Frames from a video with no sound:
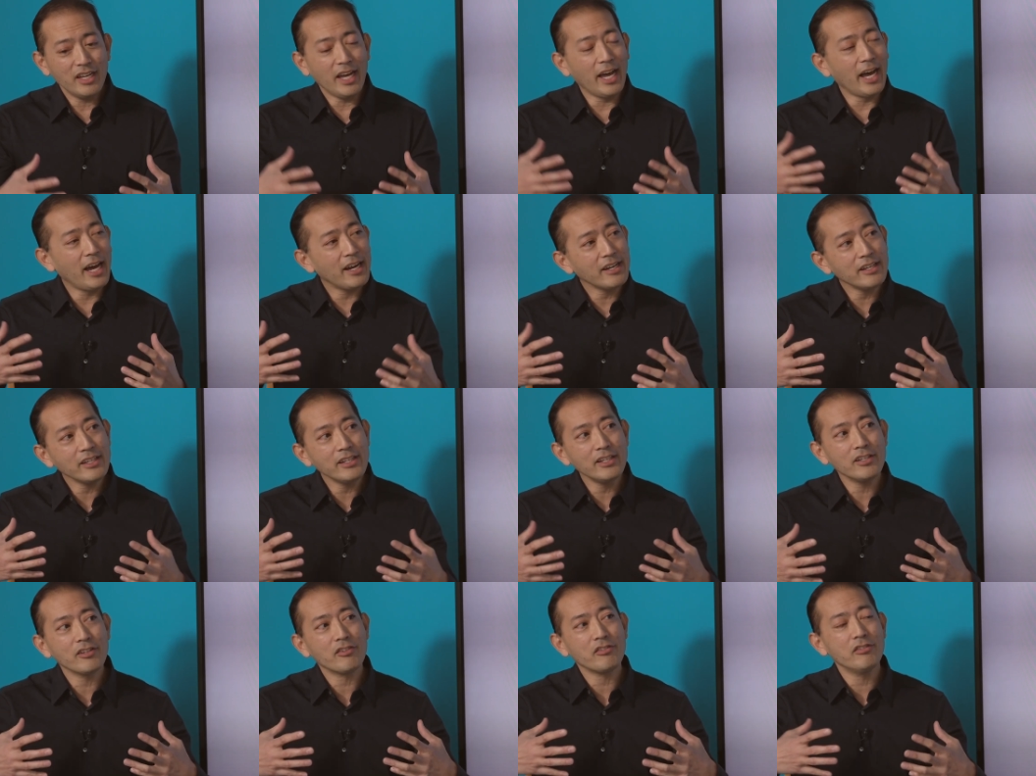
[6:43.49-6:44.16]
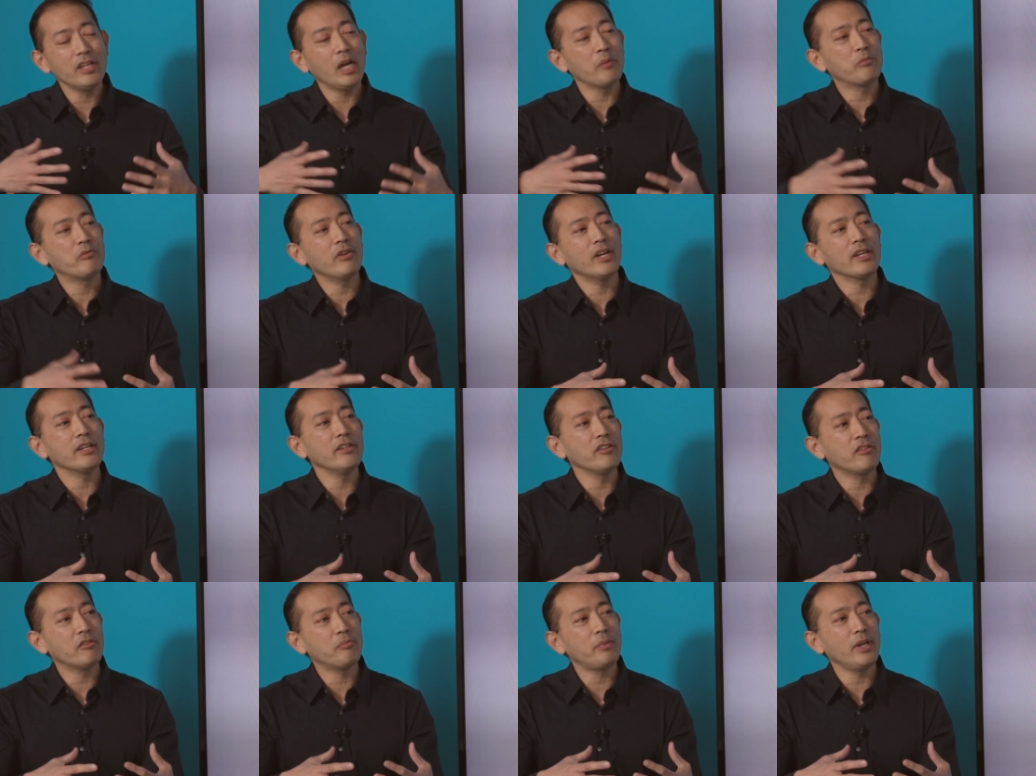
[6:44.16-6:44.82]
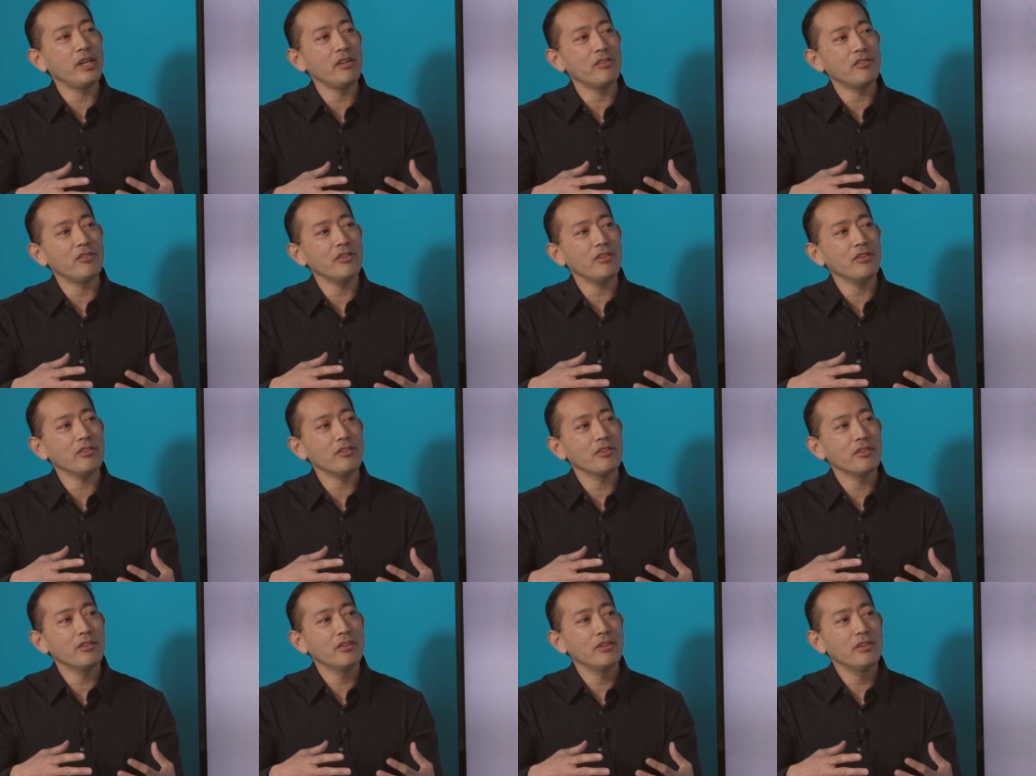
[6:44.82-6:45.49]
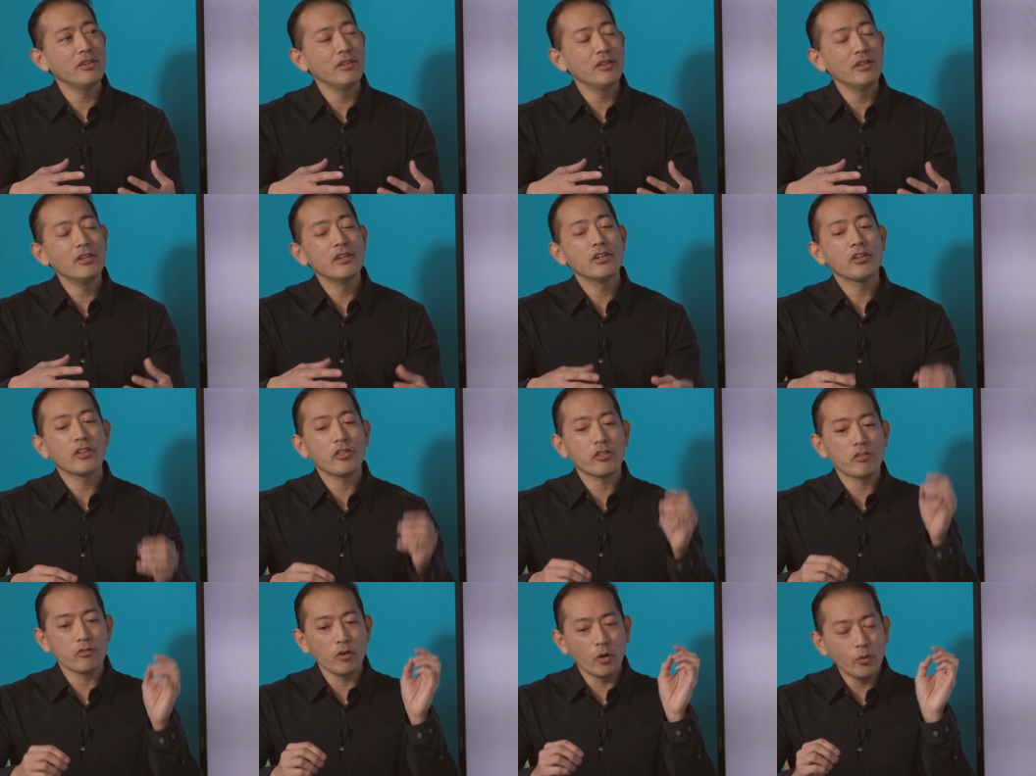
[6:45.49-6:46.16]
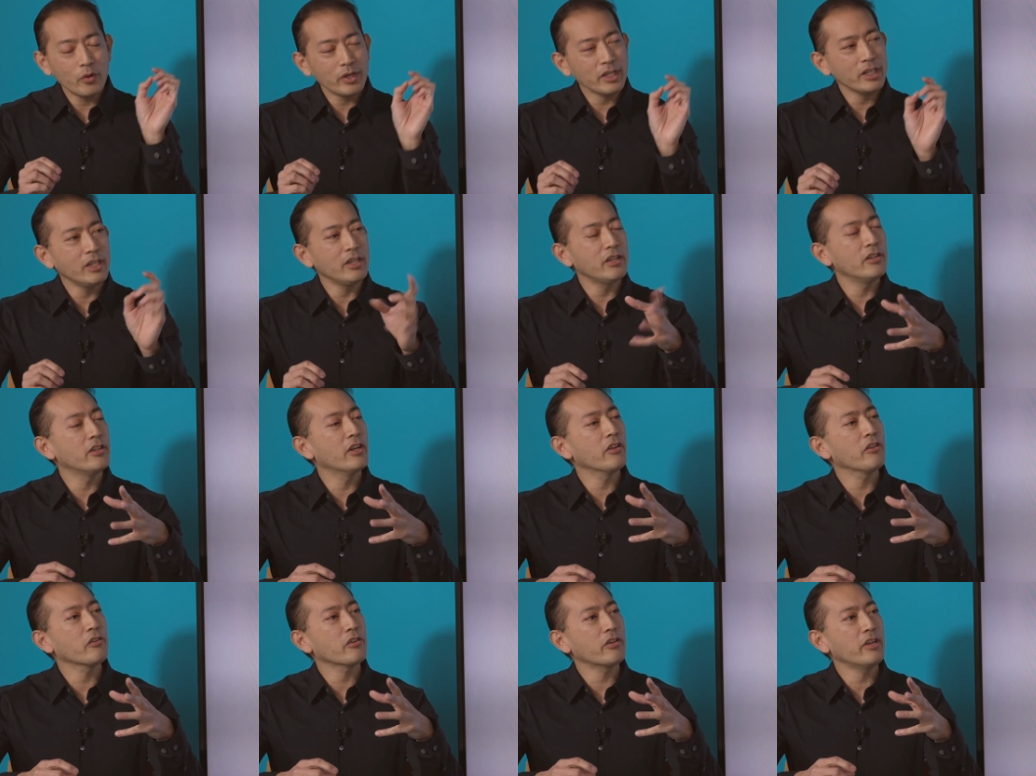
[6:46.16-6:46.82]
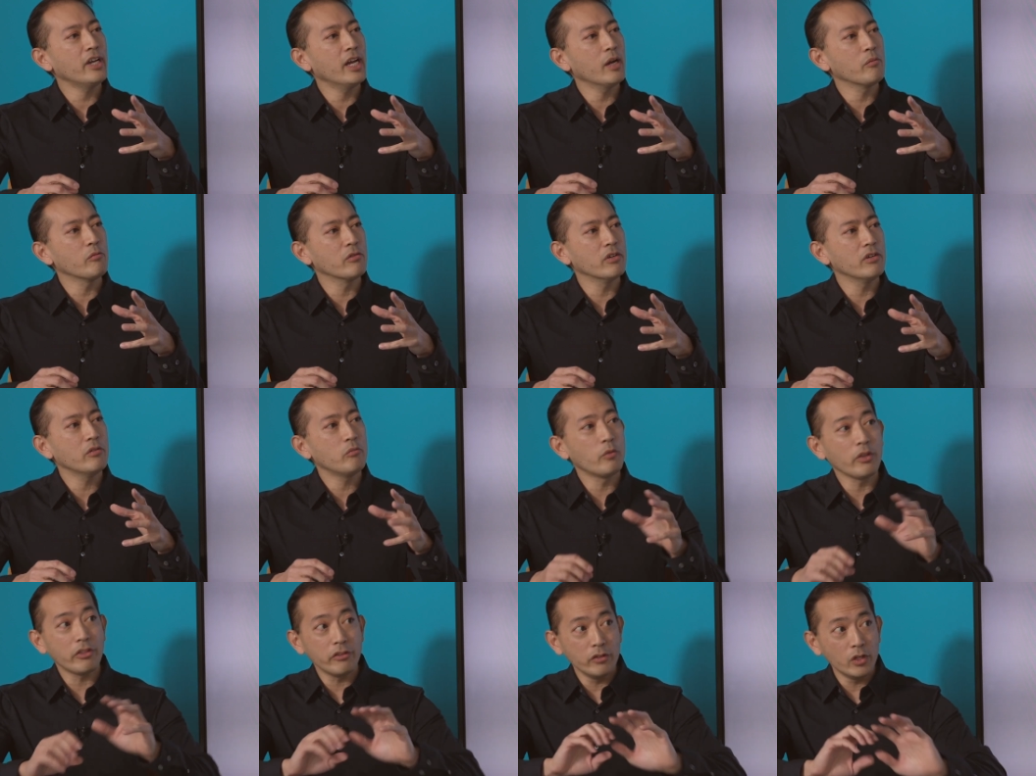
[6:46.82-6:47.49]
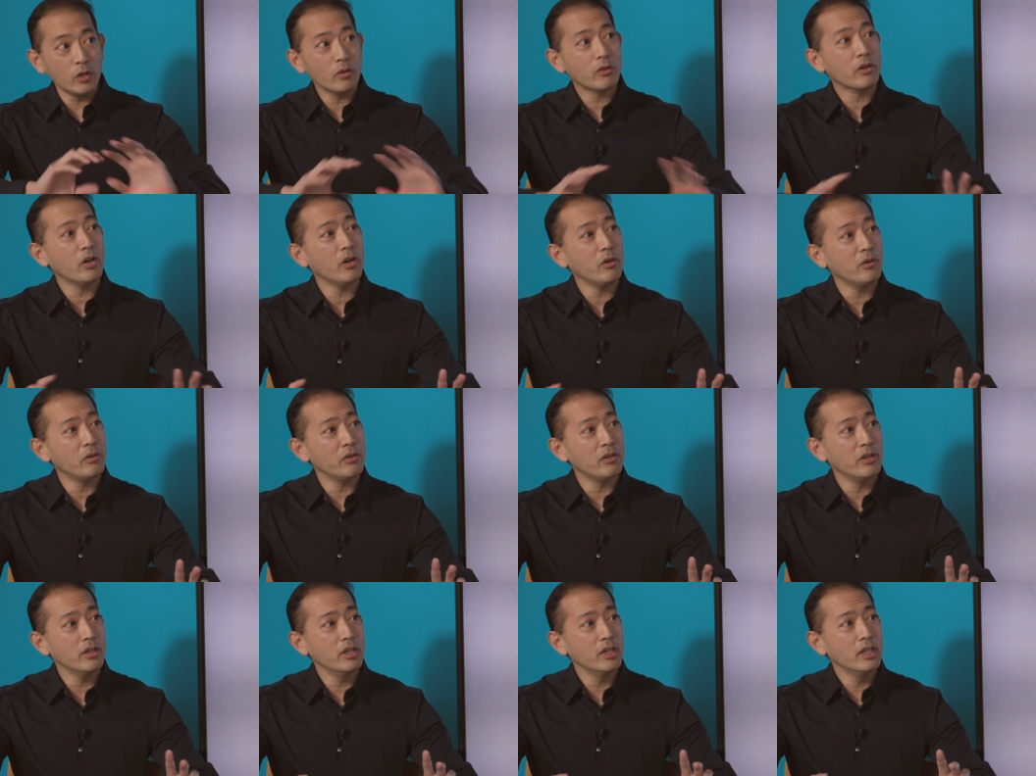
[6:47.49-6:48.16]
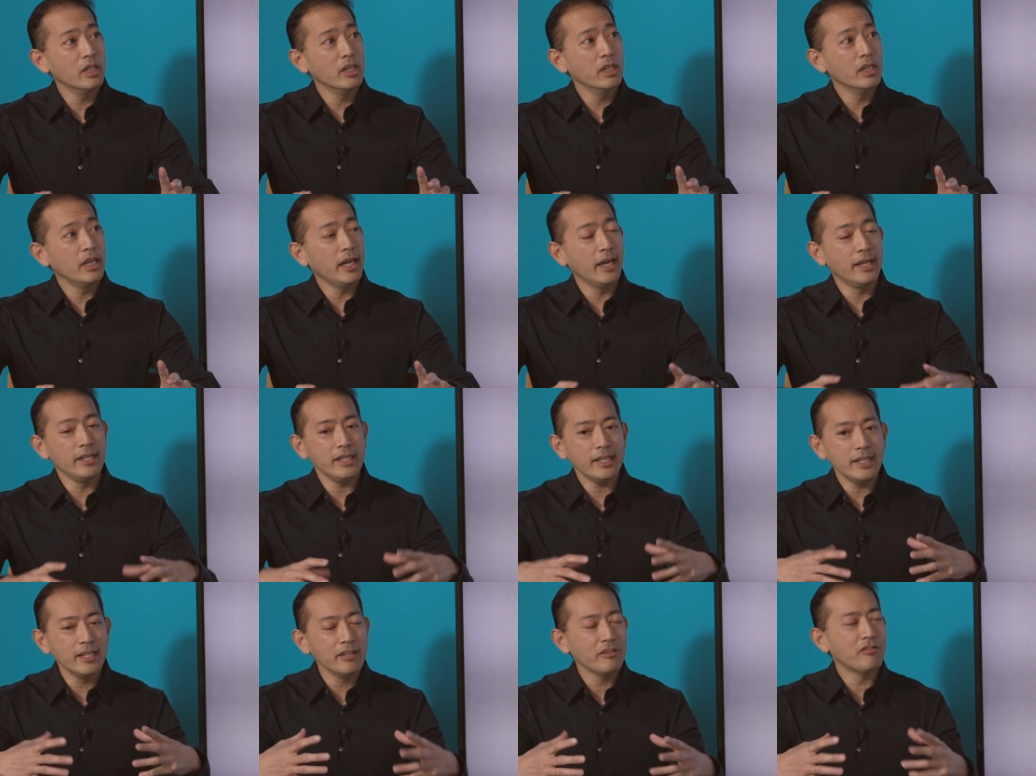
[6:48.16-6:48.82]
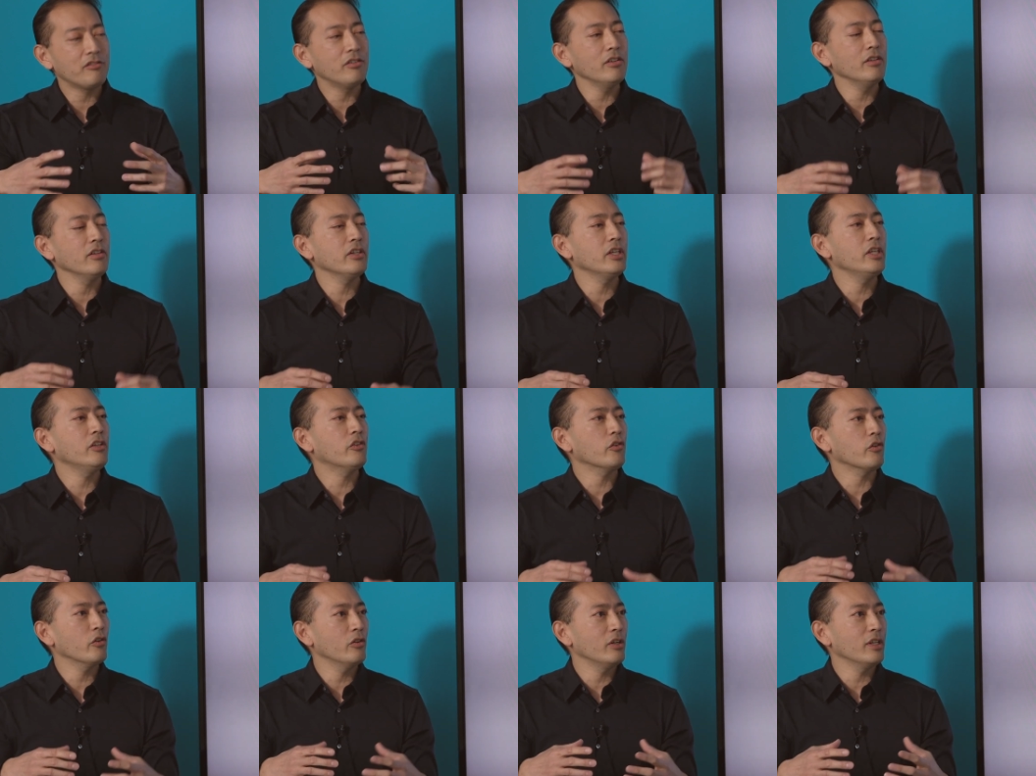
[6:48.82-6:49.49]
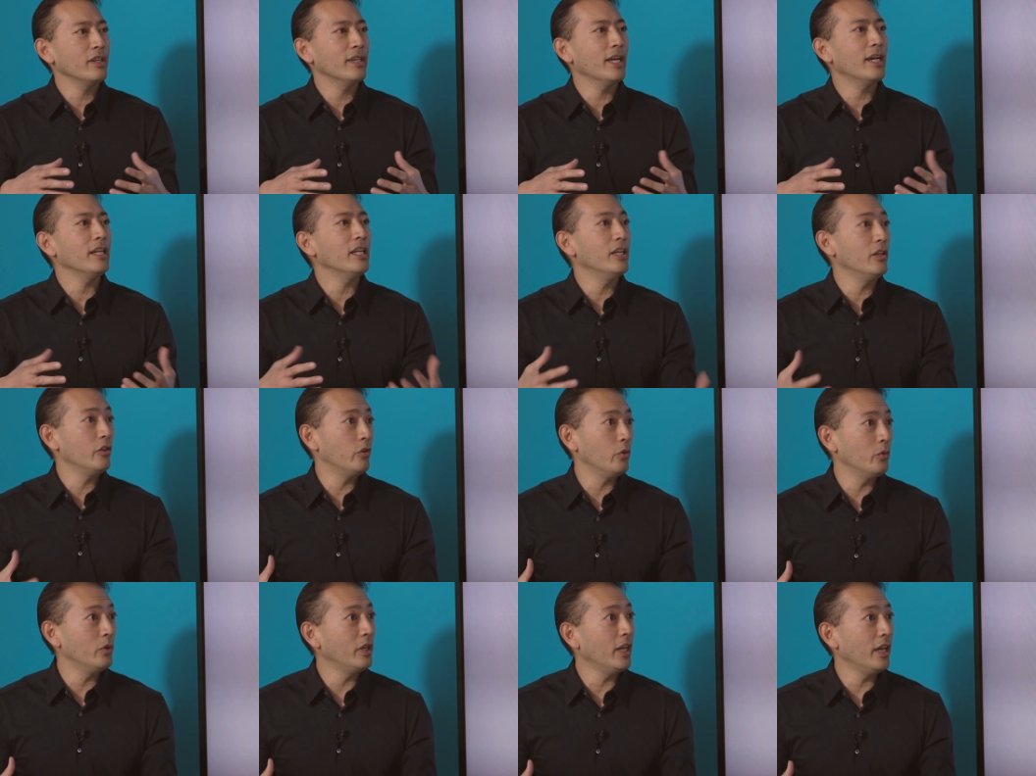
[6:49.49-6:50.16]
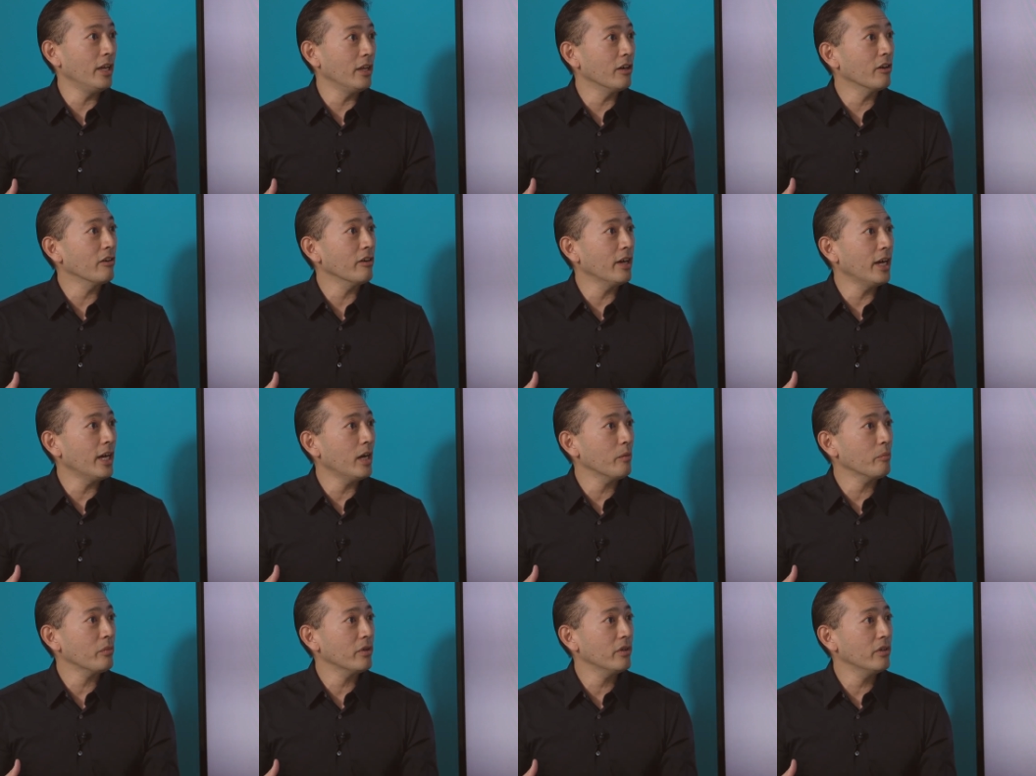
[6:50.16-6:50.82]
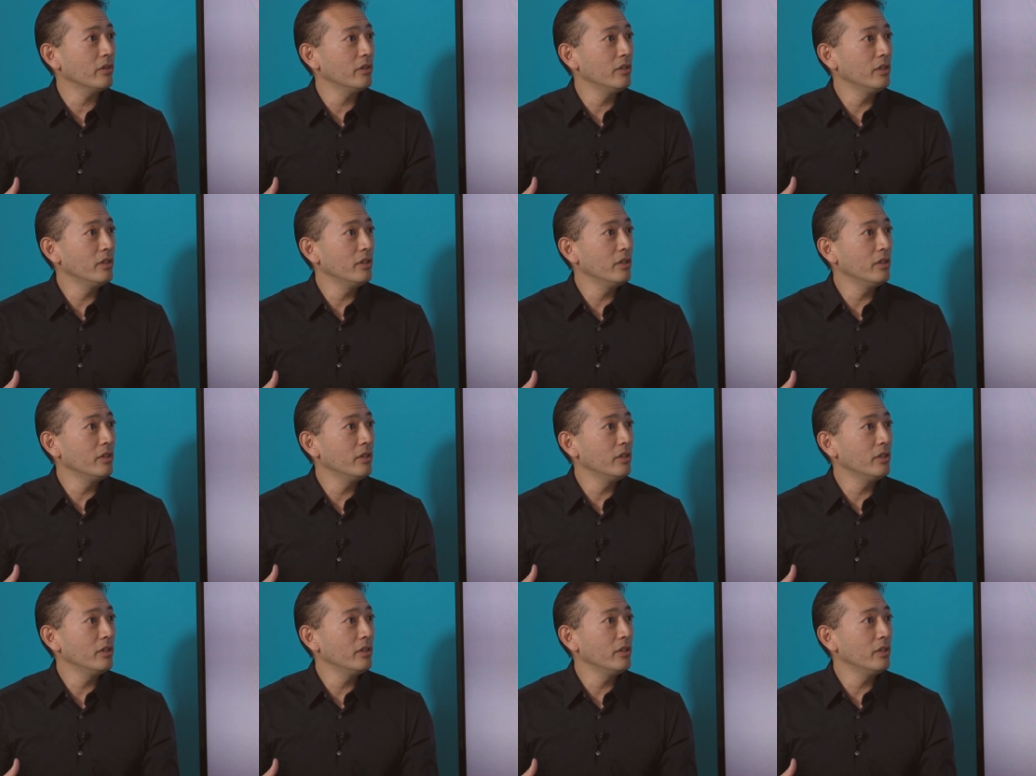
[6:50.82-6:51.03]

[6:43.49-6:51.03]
adding in Snapdragon Spaces, yeah, throwing in another camera with no code, right. and instantly turning that into an AR app.